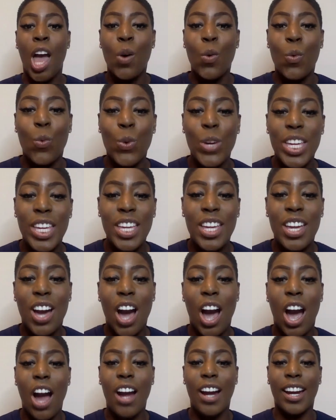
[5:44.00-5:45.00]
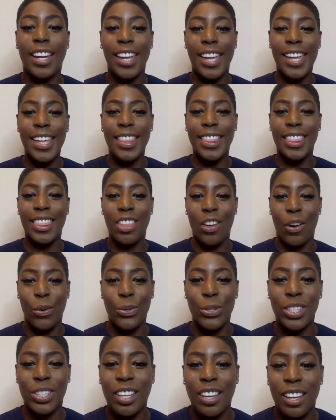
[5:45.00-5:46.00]
We are
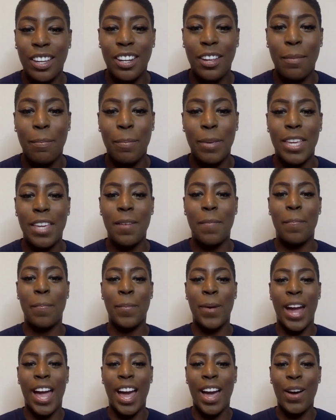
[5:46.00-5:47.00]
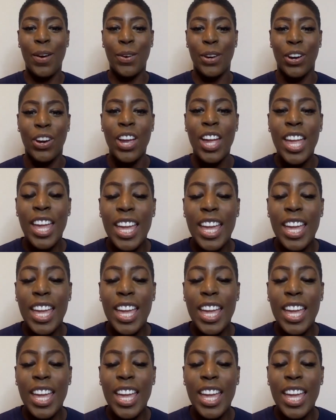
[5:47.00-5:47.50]
Ethos, couldn't be prouder.